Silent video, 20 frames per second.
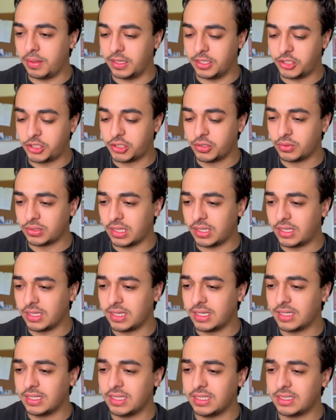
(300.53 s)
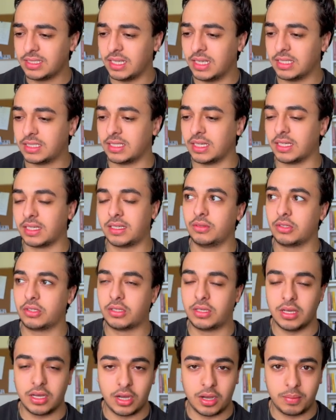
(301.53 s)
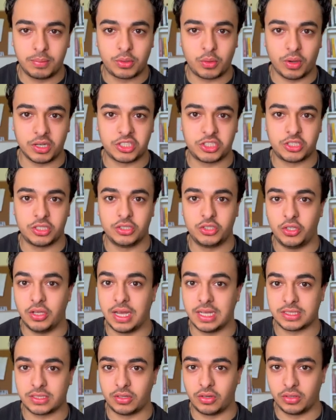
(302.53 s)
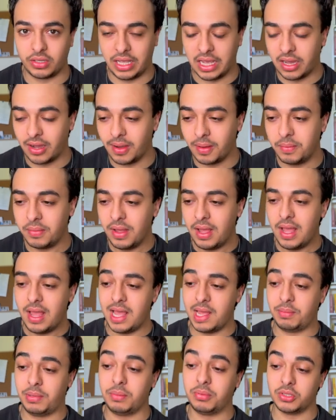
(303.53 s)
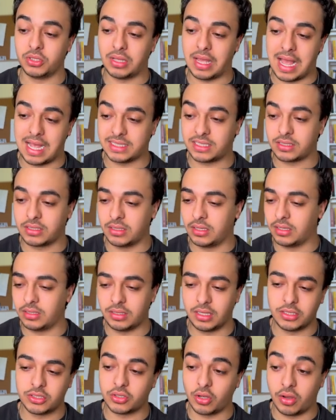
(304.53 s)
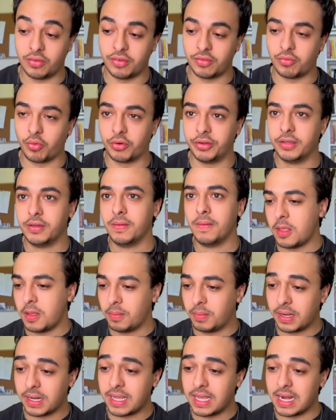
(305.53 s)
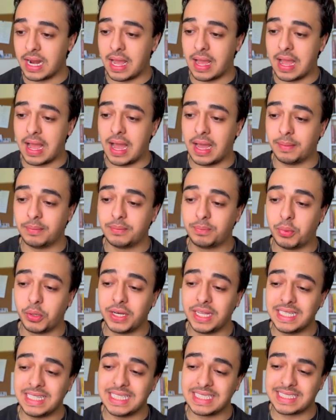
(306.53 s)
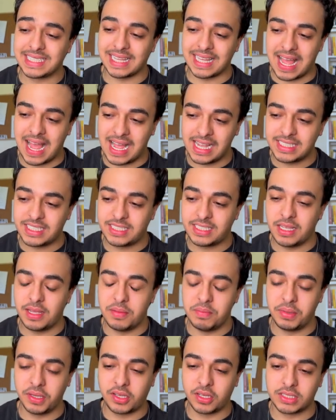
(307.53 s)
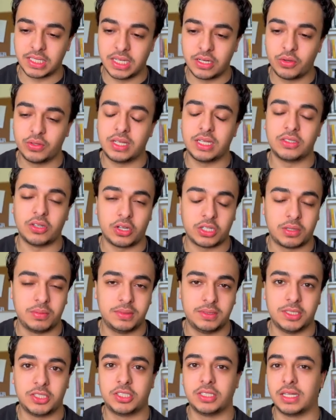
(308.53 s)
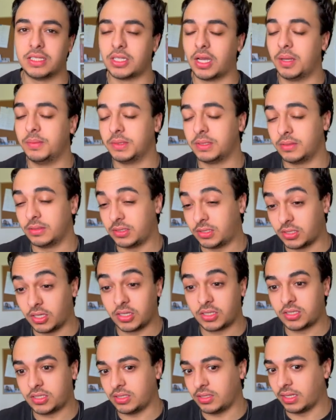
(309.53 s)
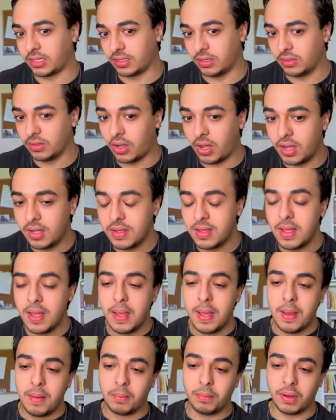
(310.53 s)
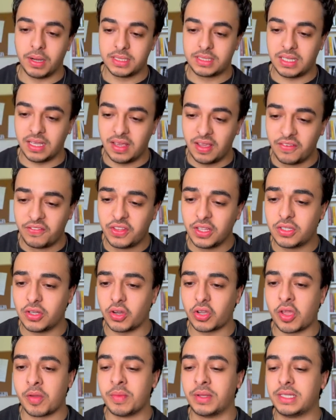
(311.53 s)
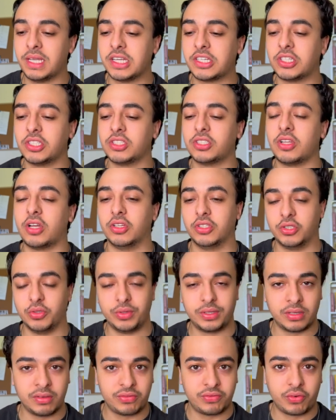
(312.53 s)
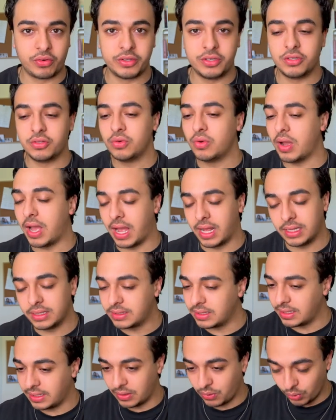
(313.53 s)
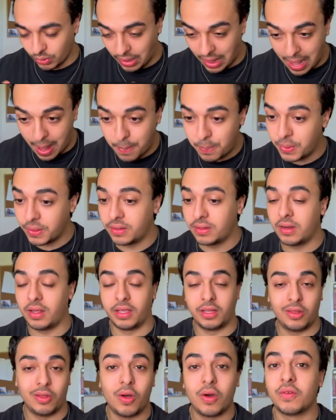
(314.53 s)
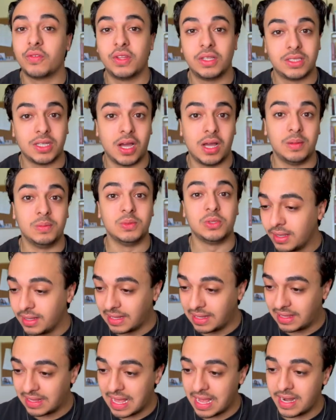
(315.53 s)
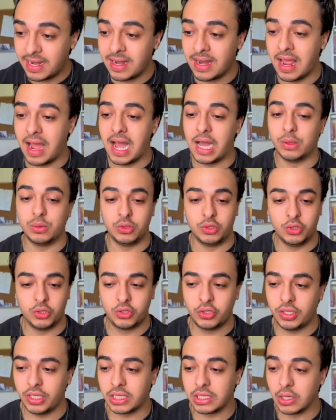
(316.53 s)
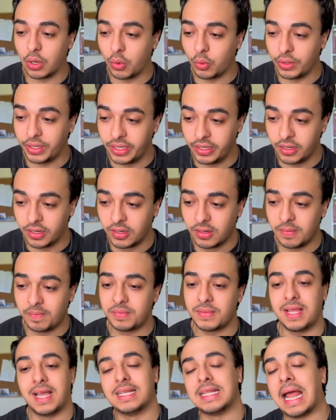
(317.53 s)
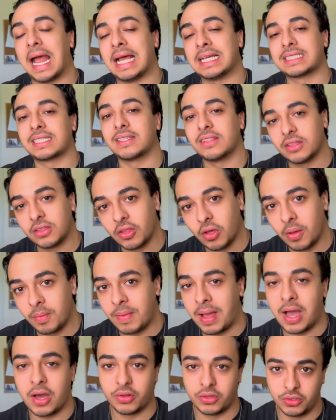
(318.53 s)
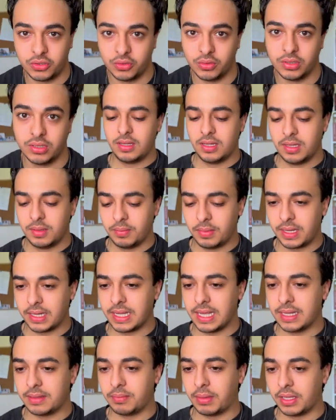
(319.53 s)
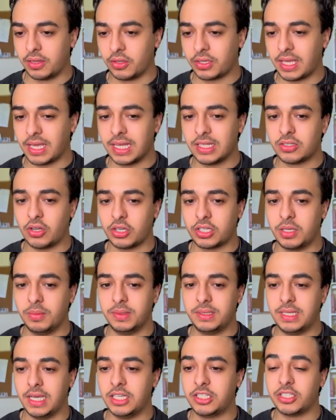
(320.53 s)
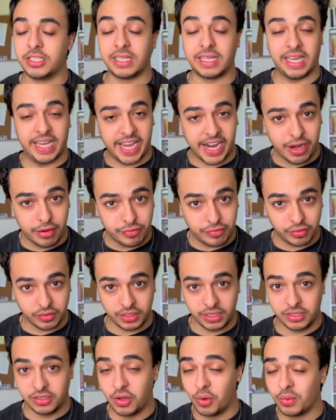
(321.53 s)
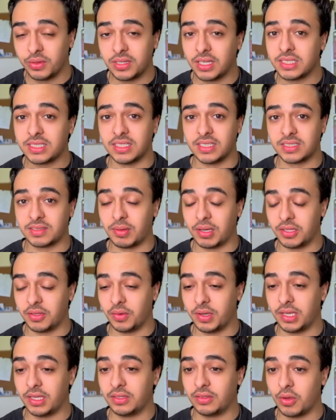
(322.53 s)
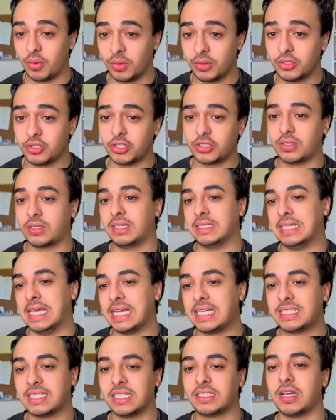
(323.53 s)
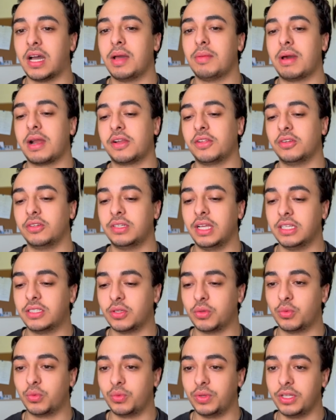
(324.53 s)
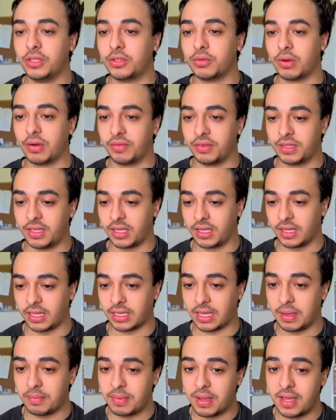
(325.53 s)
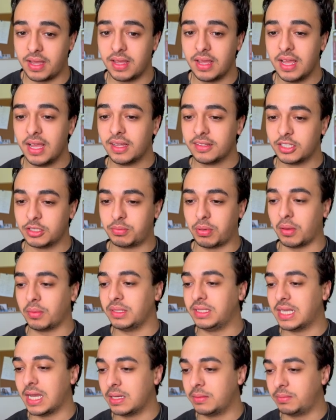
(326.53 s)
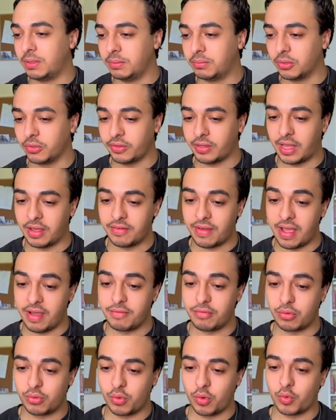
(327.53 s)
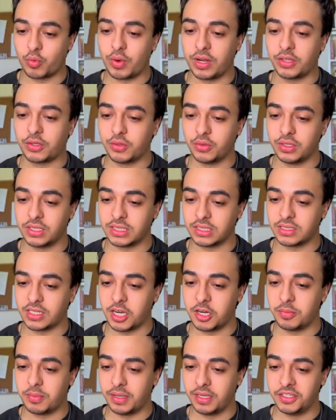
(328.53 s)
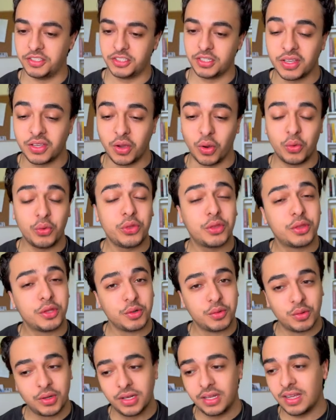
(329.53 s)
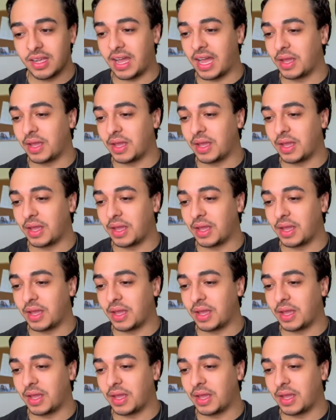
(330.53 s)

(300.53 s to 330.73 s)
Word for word: Issues. I think it is. It's like GitHub questions. You ask it on GitHub, and people ask. Uh, they solve it for you. But again, I, I'm putting this last because I know that documentation at times sucks like a lot. But if the documentation is not doing it for you, and it will happen a lot of the times, then I would usually go here and ask them how to do it. But again, by looking at documentation carefully, no one does this, by the way. No one just takes the time out of their day to read through everything. Like, I bet there's probably 10 people that have ever read through this entire page. Go through it.